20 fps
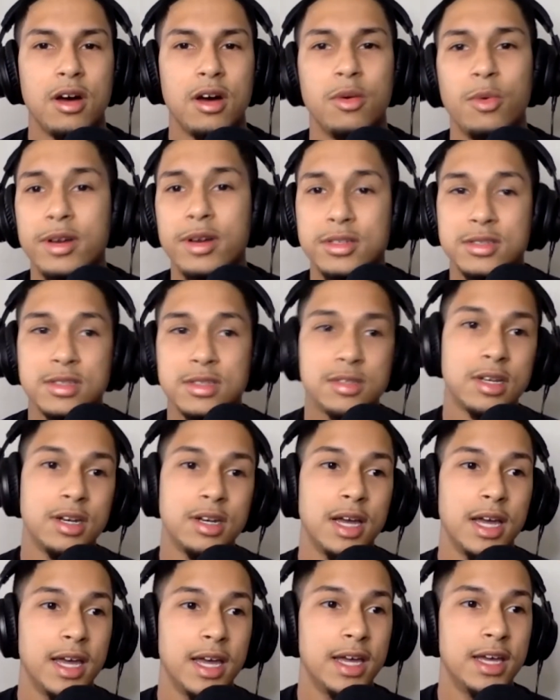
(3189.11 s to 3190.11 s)
oh, when is this going
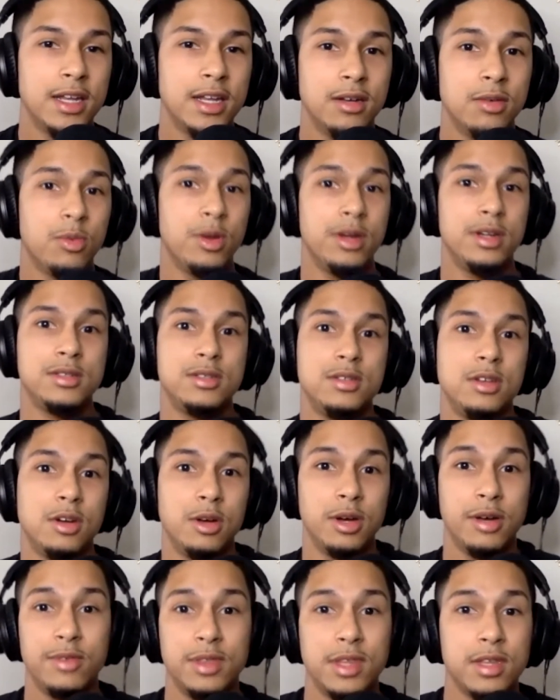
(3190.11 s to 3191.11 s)
to end, when is
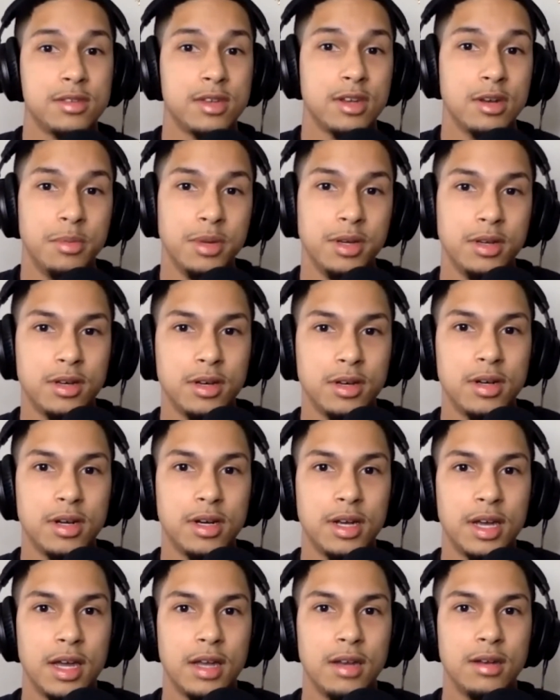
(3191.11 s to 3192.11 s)
everything's going to be good
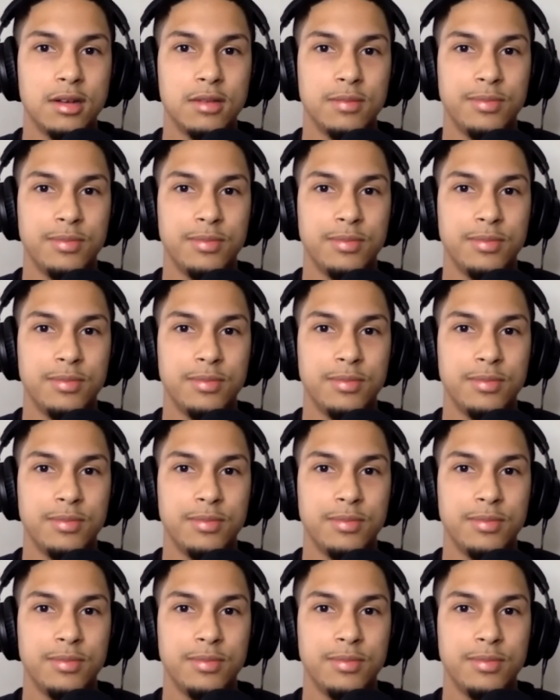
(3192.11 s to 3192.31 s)
again,